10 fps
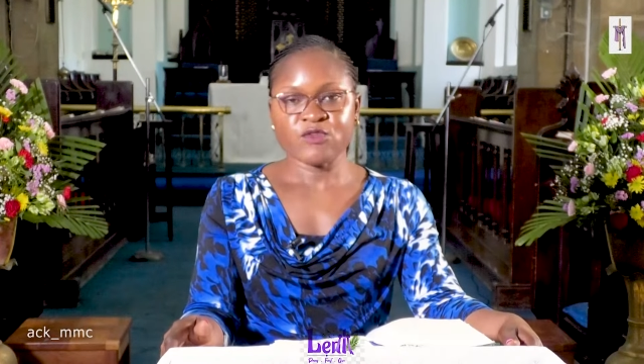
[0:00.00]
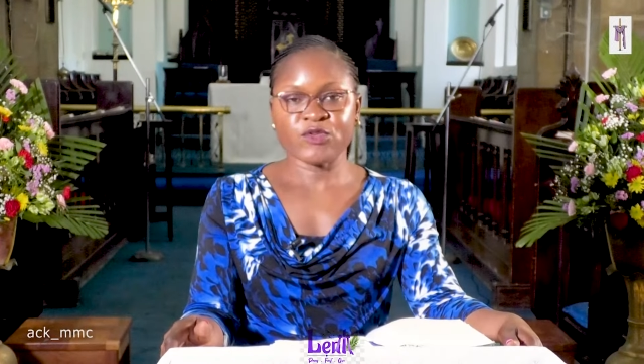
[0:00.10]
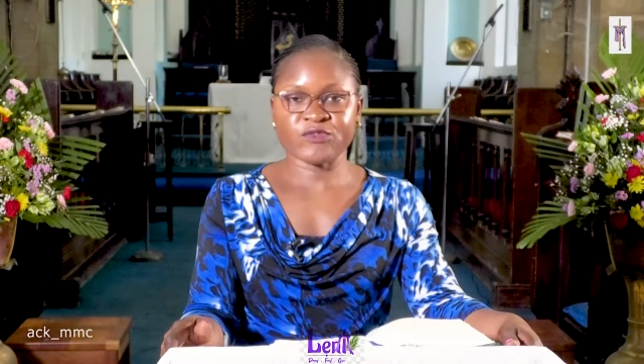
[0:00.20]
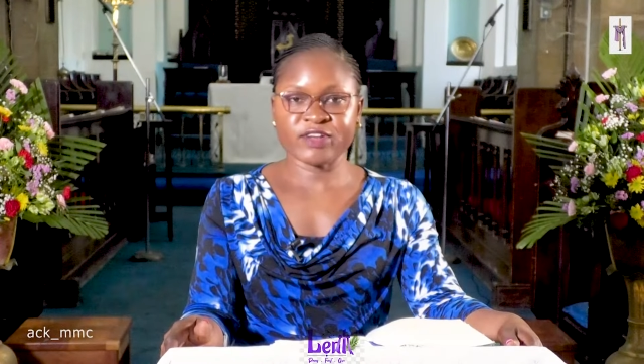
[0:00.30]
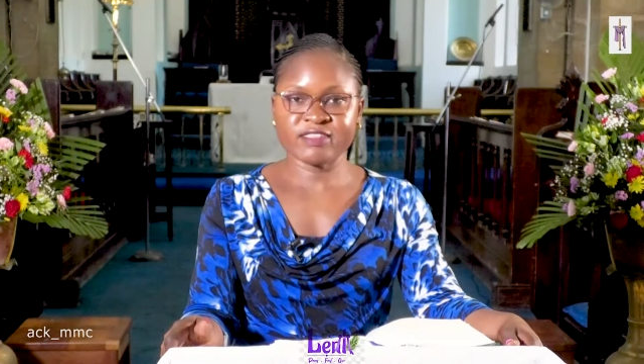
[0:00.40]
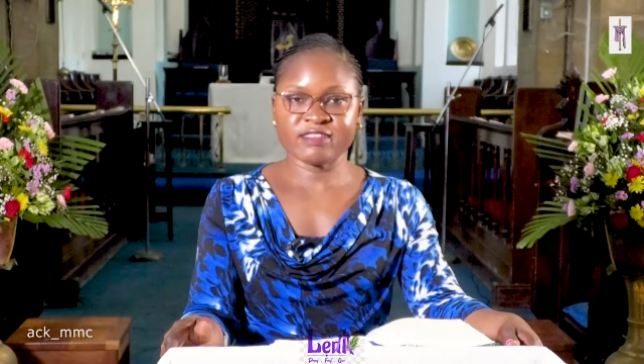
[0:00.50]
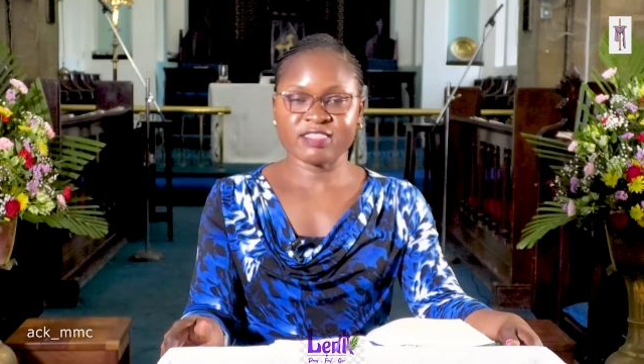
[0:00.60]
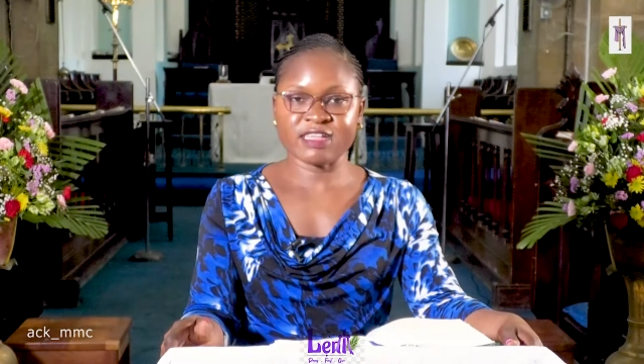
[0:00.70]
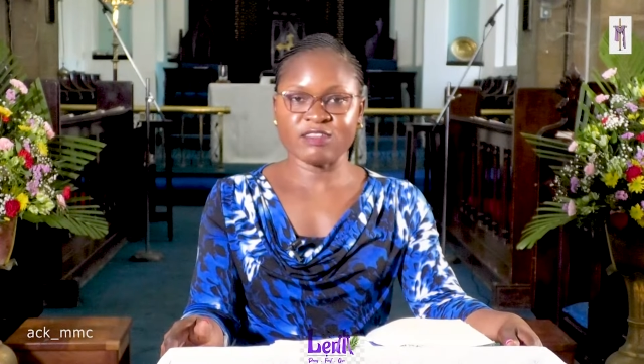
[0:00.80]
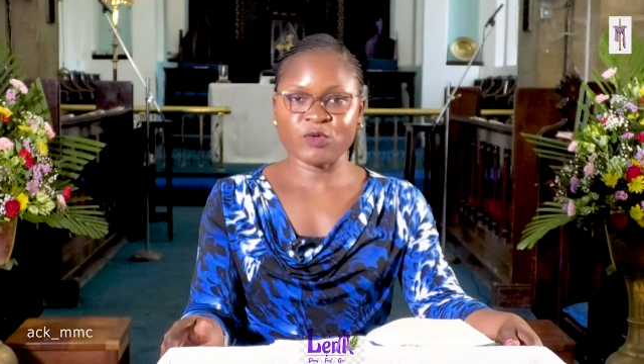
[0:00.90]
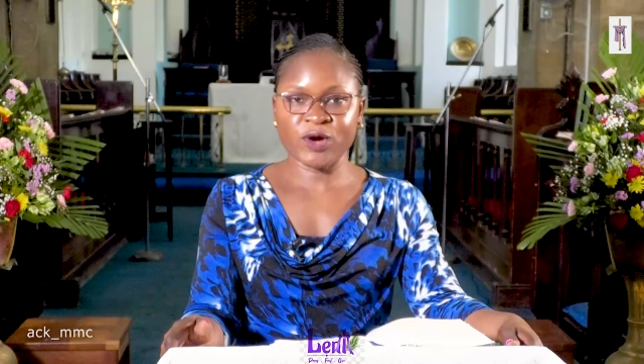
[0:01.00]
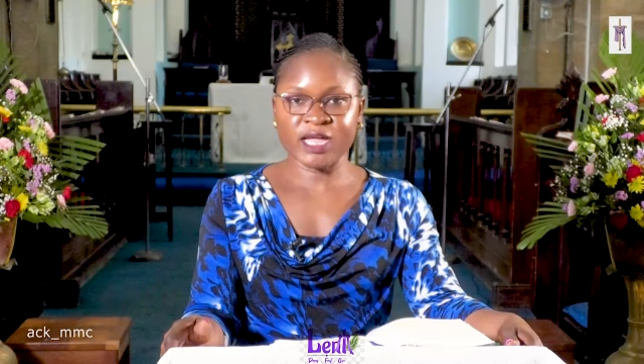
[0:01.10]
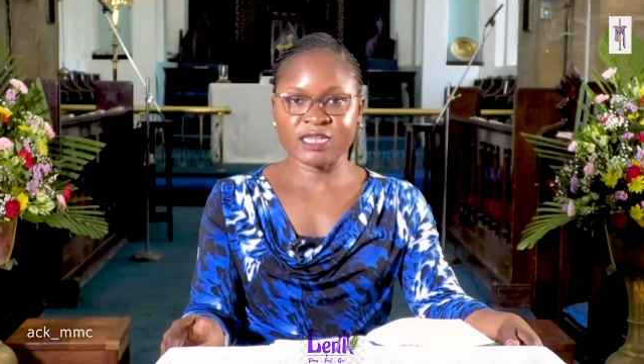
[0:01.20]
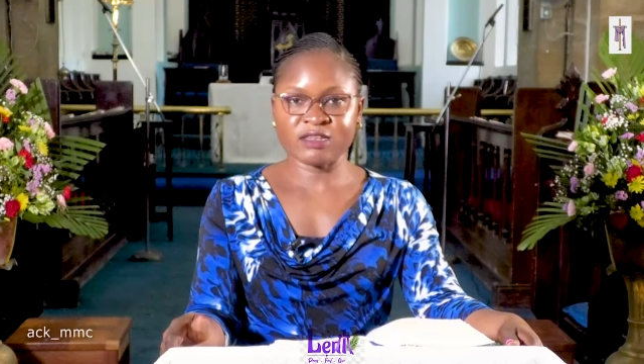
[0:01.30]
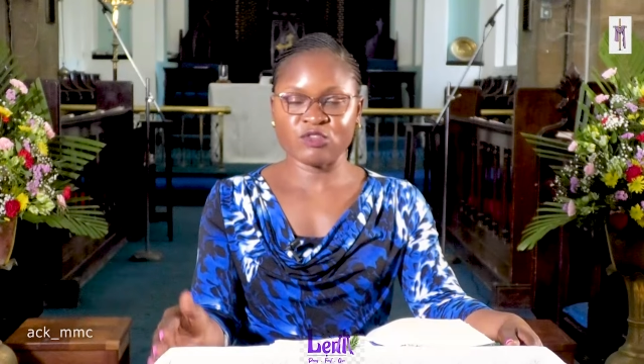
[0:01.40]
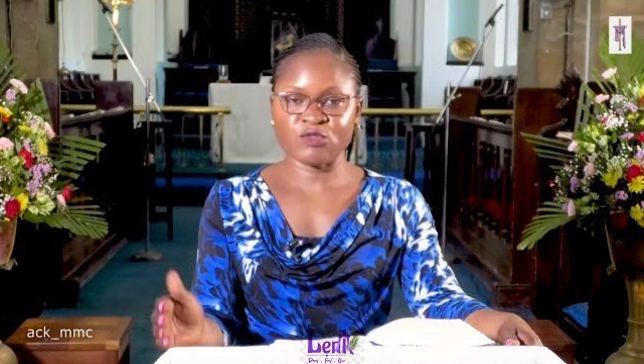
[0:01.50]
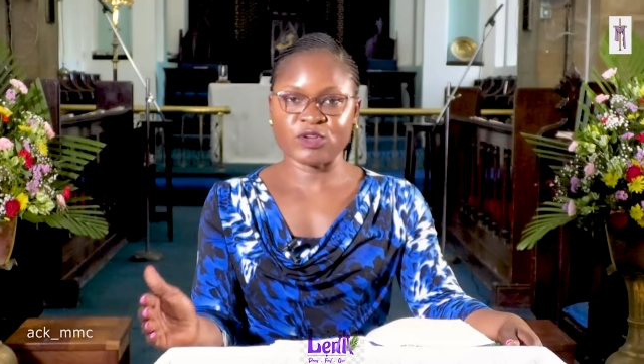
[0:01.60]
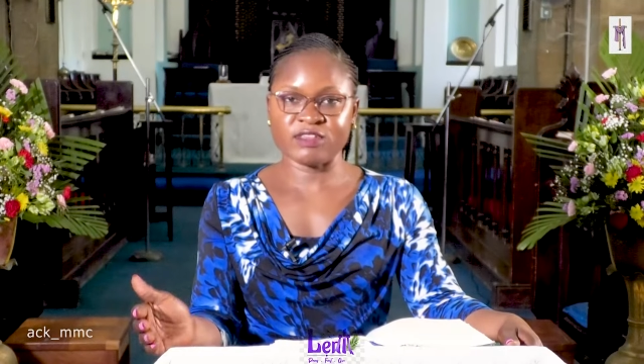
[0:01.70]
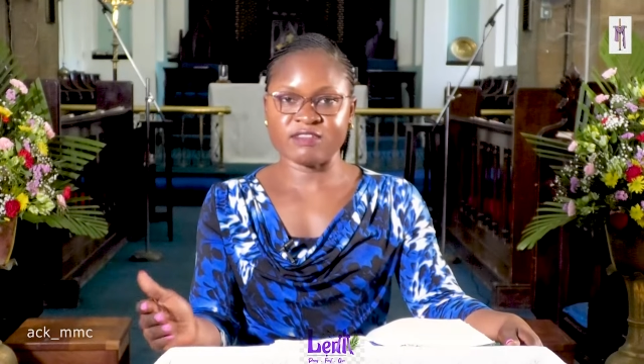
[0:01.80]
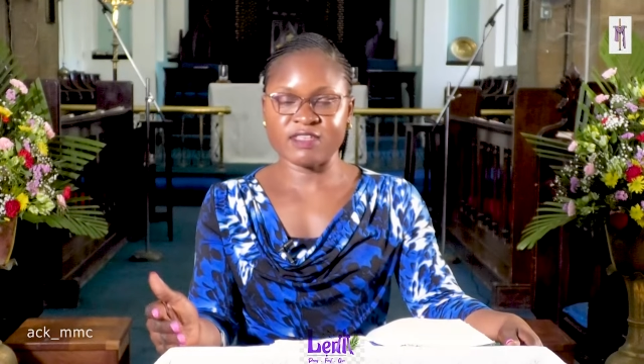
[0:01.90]
from verses 31 to
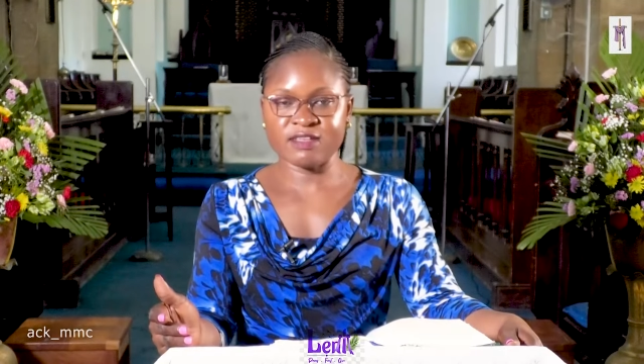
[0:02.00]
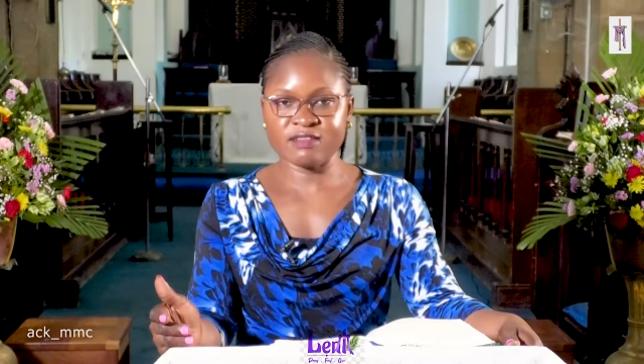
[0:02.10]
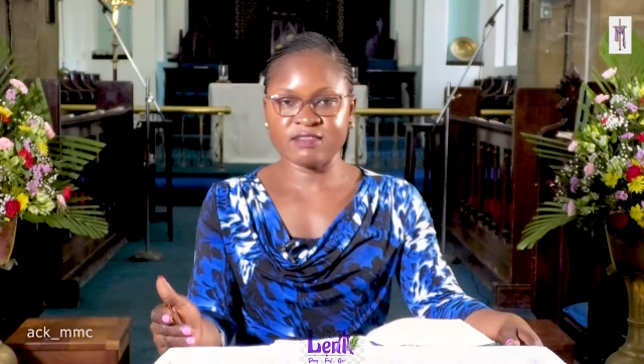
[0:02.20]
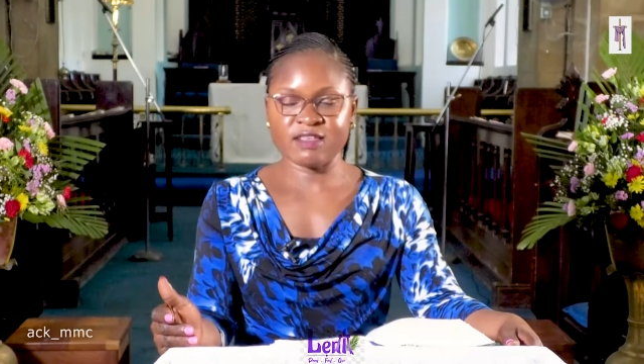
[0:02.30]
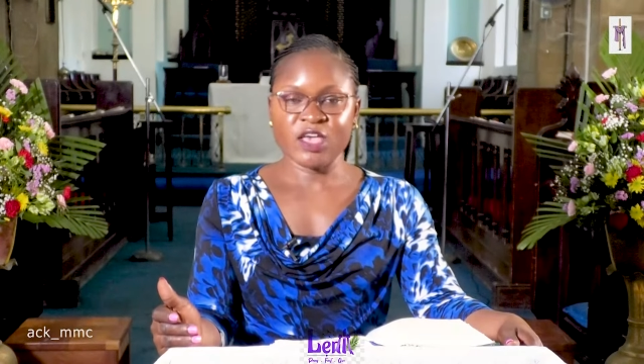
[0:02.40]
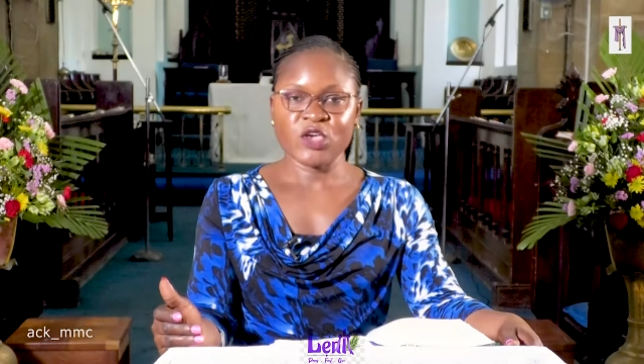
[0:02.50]
46,